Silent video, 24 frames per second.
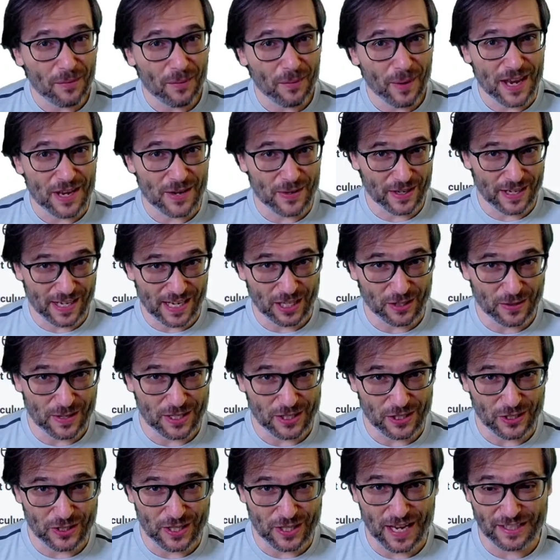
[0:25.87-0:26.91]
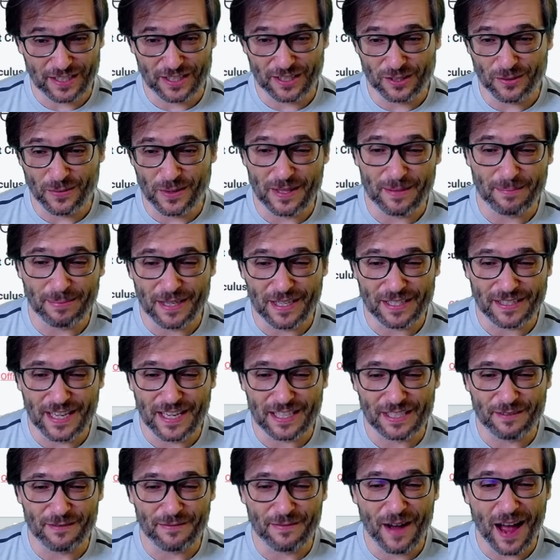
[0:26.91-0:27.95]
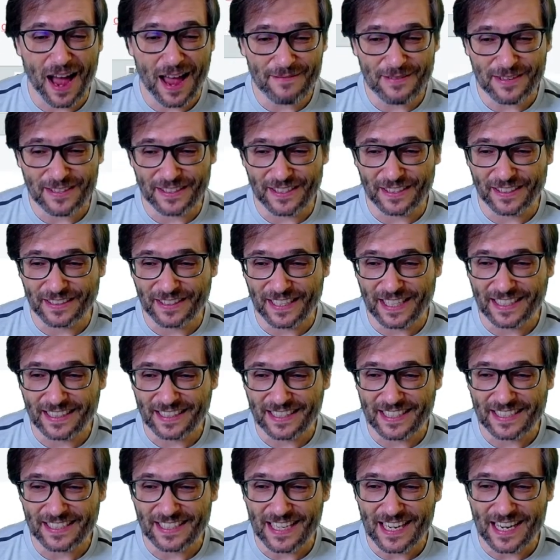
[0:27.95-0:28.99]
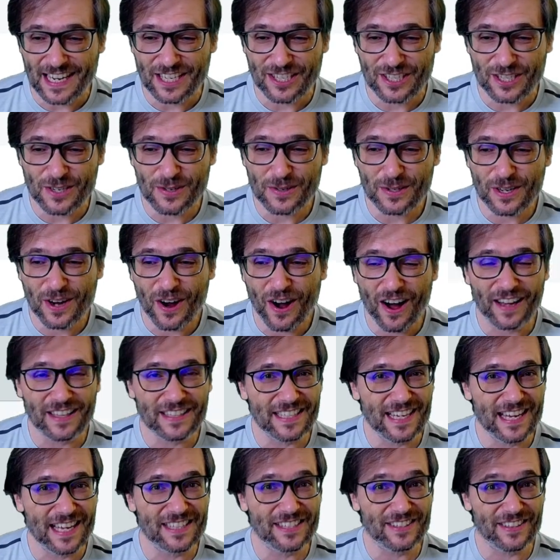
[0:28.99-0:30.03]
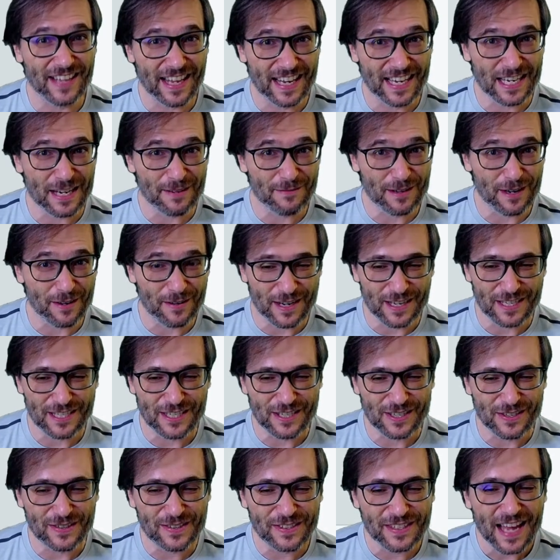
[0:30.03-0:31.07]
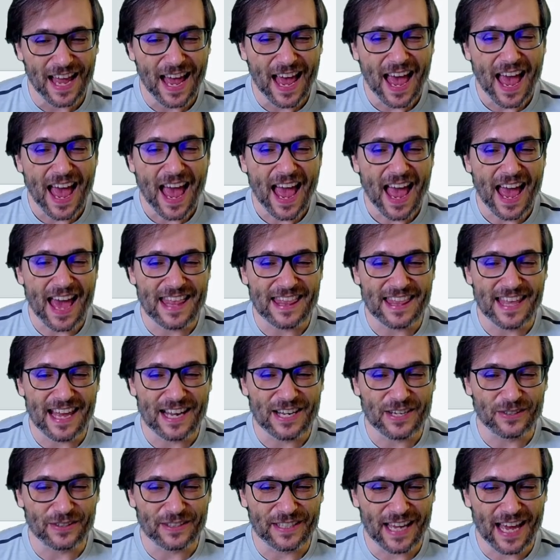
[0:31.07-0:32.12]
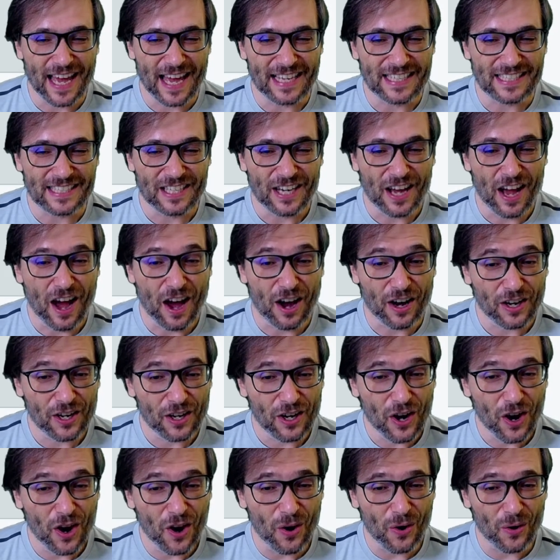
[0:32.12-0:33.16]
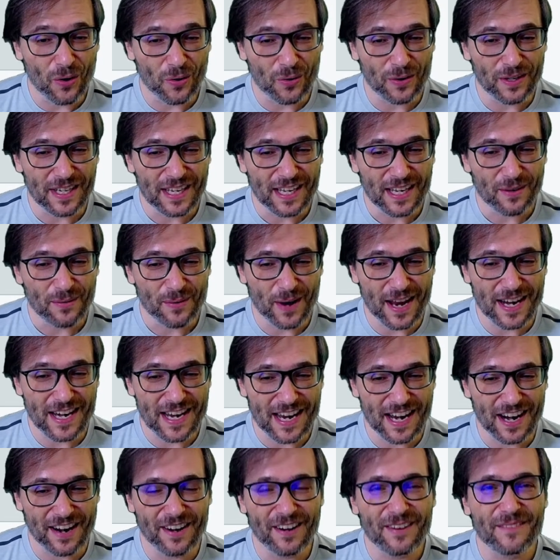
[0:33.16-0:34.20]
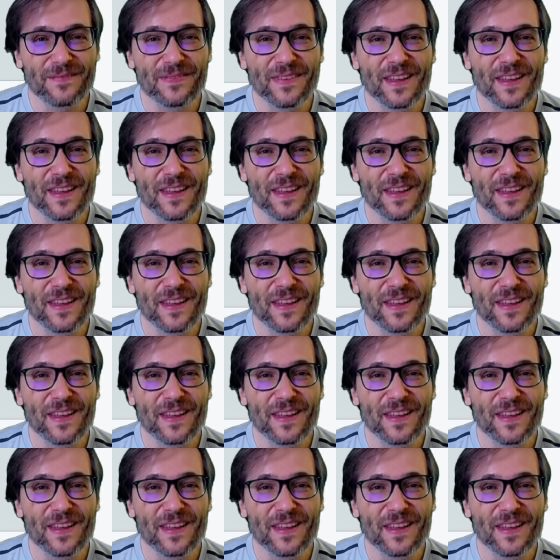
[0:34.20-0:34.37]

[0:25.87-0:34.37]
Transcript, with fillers: way you can increase your chances to win the PlayStation five is to click this issue contents on any of their issues, and then you'll get a code right here